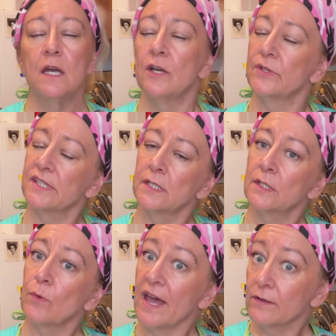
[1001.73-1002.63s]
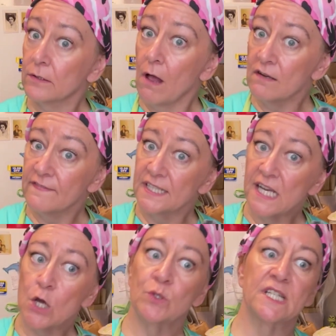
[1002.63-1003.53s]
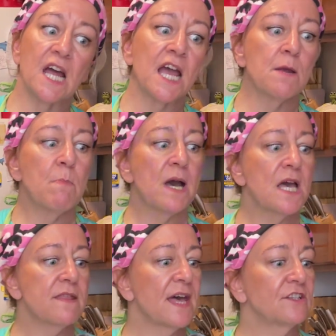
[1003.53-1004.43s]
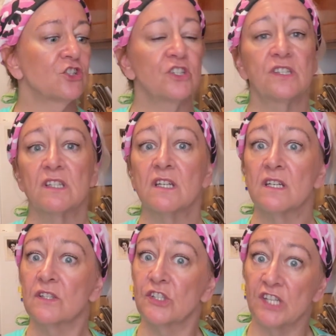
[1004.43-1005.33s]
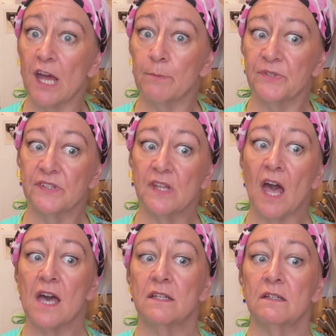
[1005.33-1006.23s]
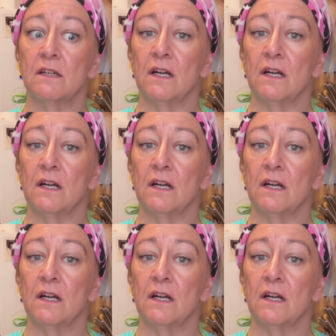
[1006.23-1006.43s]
it was a rather long video today, but that's just the steps that